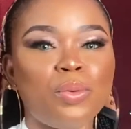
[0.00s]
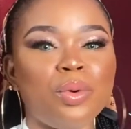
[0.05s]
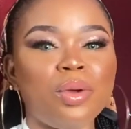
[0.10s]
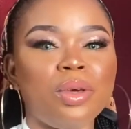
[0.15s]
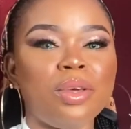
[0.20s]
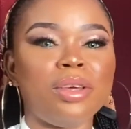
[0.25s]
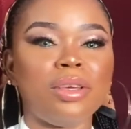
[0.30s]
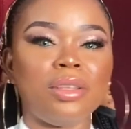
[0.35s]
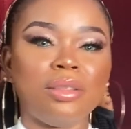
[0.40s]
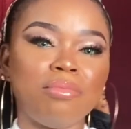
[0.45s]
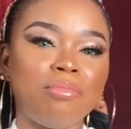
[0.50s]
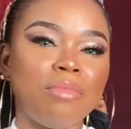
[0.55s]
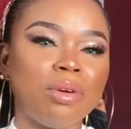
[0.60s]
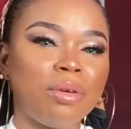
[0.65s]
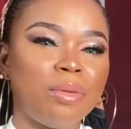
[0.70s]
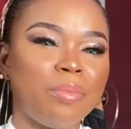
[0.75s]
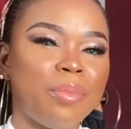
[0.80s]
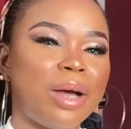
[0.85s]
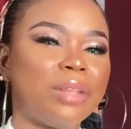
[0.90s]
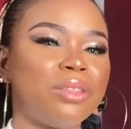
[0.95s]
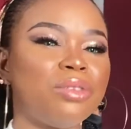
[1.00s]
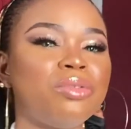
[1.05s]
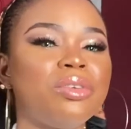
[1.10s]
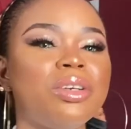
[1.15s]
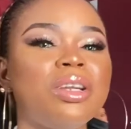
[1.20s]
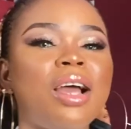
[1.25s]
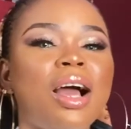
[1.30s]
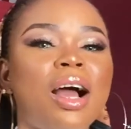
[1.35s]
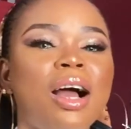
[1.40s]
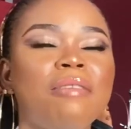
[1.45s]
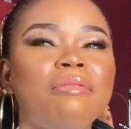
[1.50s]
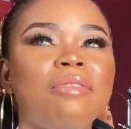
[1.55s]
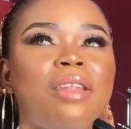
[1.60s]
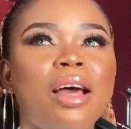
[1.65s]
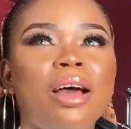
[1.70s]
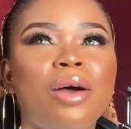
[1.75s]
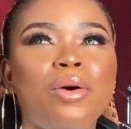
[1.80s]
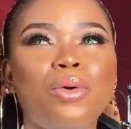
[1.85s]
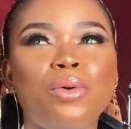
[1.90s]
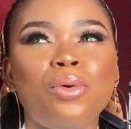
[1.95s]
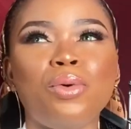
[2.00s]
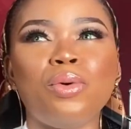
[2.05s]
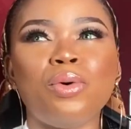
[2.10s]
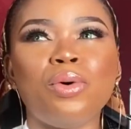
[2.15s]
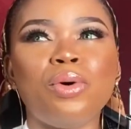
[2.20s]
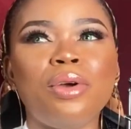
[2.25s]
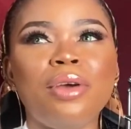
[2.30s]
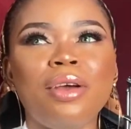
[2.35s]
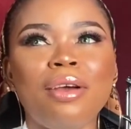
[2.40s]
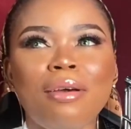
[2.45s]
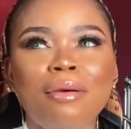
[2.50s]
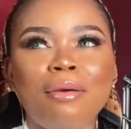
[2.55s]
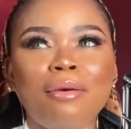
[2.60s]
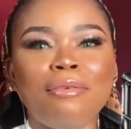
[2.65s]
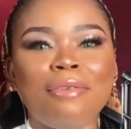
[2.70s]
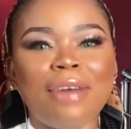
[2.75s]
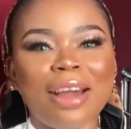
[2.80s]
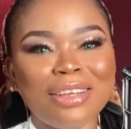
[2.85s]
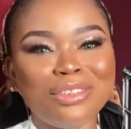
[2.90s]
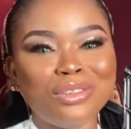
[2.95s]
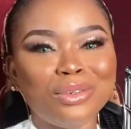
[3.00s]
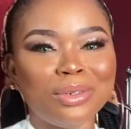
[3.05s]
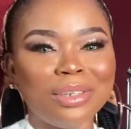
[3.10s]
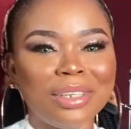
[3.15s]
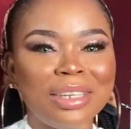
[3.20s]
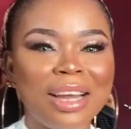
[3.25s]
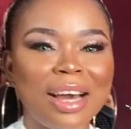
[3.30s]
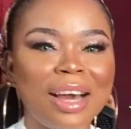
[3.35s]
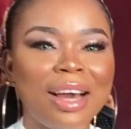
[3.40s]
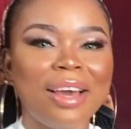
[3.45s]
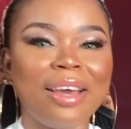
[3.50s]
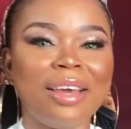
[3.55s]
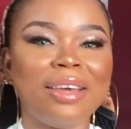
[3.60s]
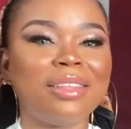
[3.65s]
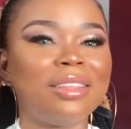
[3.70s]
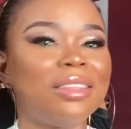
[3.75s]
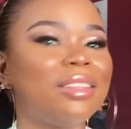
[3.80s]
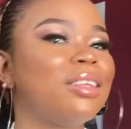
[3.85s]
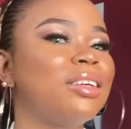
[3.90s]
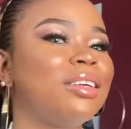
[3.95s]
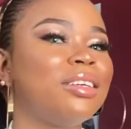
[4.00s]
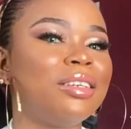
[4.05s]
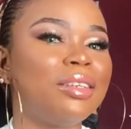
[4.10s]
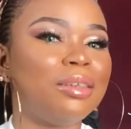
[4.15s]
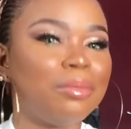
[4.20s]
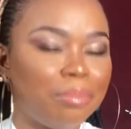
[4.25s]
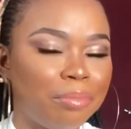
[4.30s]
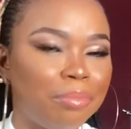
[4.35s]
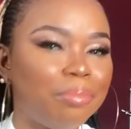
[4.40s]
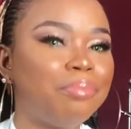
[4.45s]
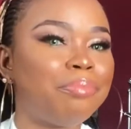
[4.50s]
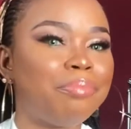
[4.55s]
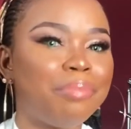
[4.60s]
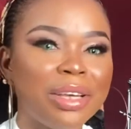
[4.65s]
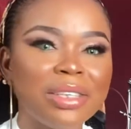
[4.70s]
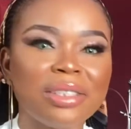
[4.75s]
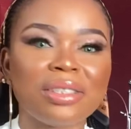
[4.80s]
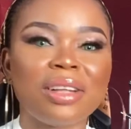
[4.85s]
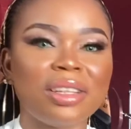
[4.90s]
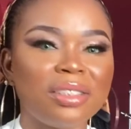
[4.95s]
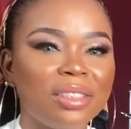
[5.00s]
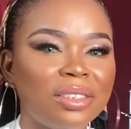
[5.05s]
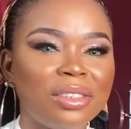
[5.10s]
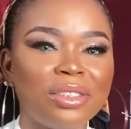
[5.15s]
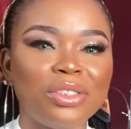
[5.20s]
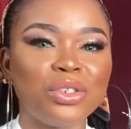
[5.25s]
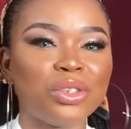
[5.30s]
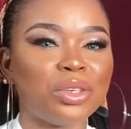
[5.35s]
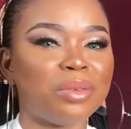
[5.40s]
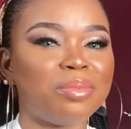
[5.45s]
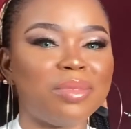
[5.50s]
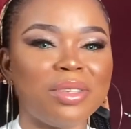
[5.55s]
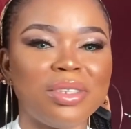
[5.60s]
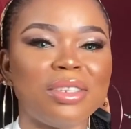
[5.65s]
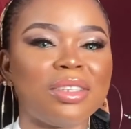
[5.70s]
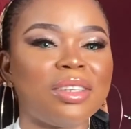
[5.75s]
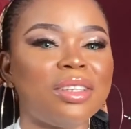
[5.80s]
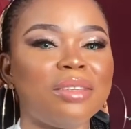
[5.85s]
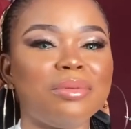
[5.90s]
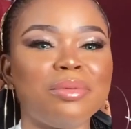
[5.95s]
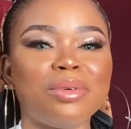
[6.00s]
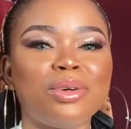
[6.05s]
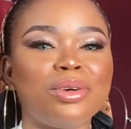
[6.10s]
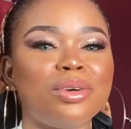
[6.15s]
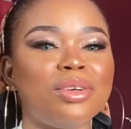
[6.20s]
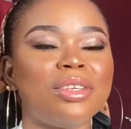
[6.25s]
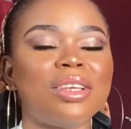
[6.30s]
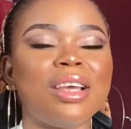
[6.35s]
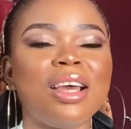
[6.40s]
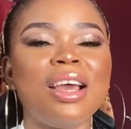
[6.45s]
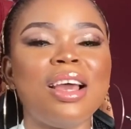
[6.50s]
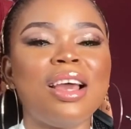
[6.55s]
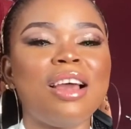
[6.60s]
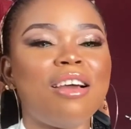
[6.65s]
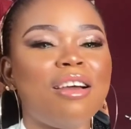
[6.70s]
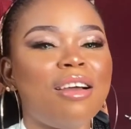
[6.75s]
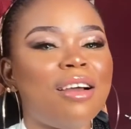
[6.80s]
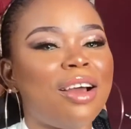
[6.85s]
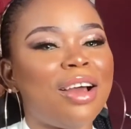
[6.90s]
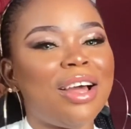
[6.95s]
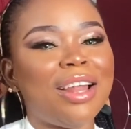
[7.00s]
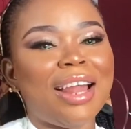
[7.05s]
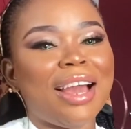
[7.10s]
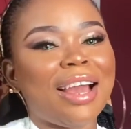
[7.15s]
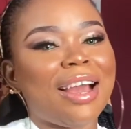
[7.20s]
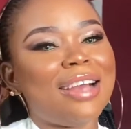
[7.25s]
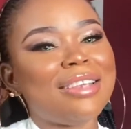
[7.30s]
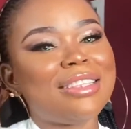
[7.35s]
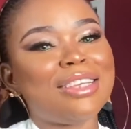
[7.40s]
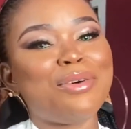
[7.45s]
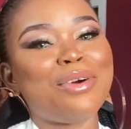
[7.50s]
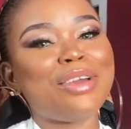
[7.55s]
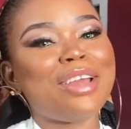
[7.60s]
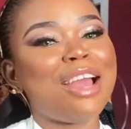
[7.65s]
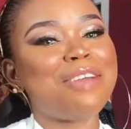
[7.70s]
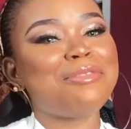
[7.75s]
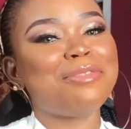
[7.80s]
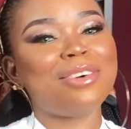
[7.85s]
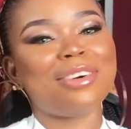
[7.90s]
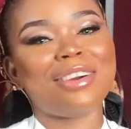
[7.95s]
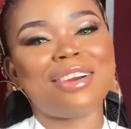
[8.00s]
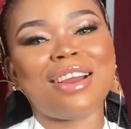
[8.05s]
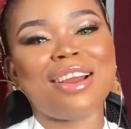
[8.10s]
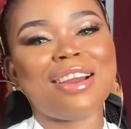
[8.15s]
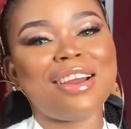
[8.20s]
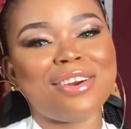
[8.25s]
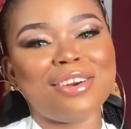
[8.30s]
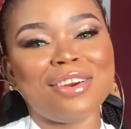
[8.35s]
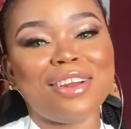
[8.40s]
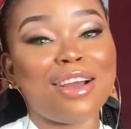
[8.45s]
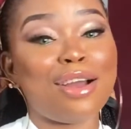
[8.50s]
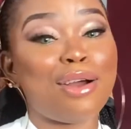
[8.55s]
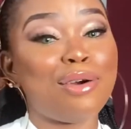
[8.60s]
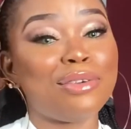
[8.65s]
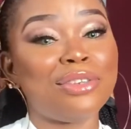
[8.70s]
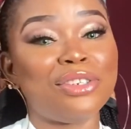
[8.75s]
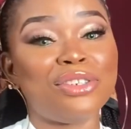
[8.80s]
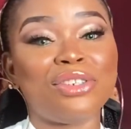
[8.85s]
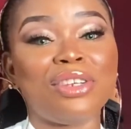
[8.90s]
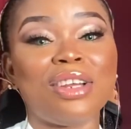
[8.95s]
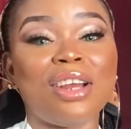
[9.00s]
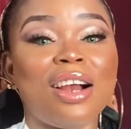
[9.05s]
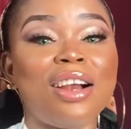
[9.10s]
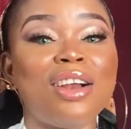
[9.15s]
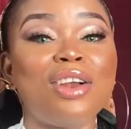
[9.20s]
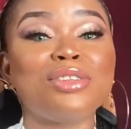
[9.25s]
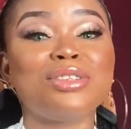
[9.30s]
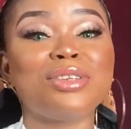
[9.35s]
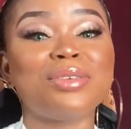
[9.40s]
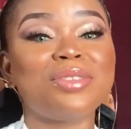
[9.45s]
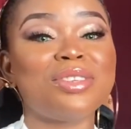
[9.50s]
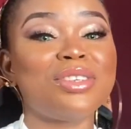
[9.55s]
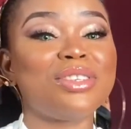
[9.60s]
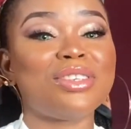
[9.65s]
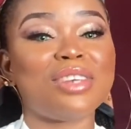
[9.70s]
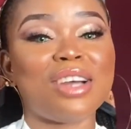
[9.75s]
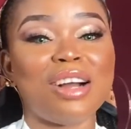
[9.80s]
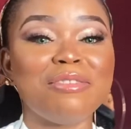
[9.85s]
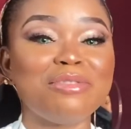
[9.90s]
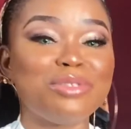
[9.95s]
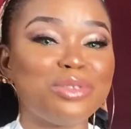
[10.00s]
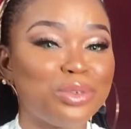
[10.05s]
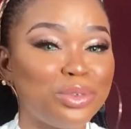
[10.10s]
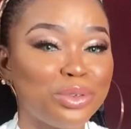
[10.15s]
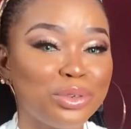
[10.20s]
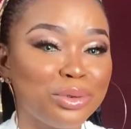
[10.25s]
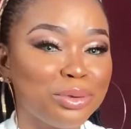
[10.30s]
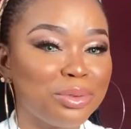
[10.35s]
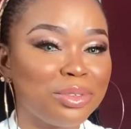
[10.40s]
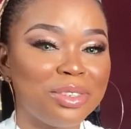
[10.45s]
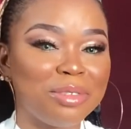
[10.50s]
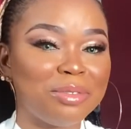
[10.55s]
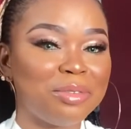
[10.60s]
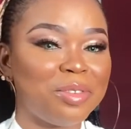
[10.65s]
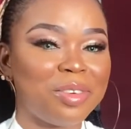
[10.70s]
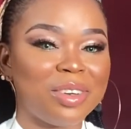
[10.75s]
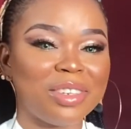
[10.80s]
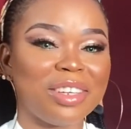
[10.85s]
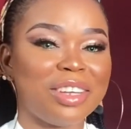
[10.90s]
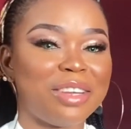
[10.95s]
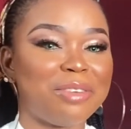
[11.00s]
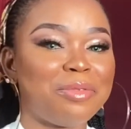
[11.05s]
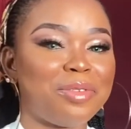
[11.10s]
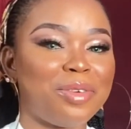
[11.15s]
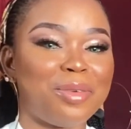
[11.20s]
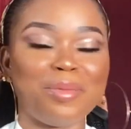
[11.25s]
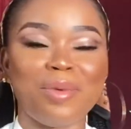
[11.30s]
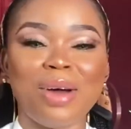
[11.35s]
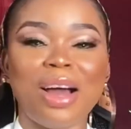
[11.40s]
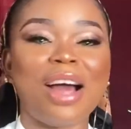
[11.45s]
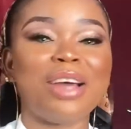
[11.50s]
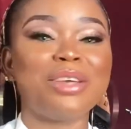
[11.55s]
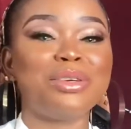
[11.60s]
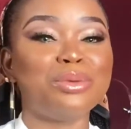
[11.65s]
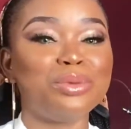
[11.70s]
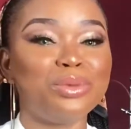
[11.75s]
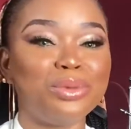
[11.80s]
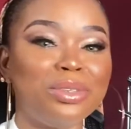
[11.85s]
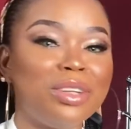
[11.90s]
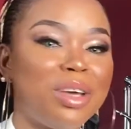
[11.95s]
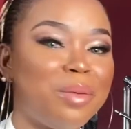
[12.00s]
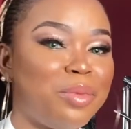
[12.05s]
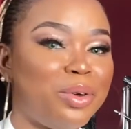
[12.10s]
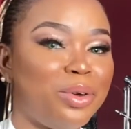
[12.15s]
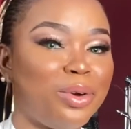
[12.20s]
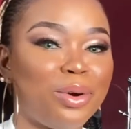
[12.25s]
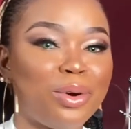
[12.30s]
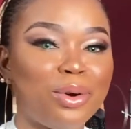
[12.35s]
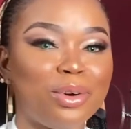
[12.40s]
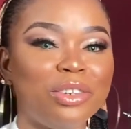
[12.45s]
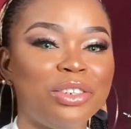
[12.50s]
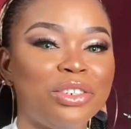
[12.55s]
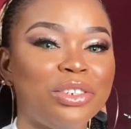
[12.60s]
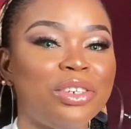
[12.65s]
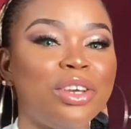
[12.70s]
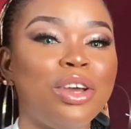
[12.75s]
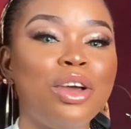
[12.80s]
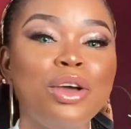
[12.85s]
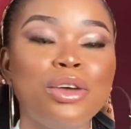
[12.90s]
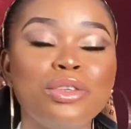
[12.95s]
with, but I don't really have that whole ride or die personal decision, basically, because like I said, when you're a foreigner in another country, there are a lot of things you have to do differently from how you do them in your country.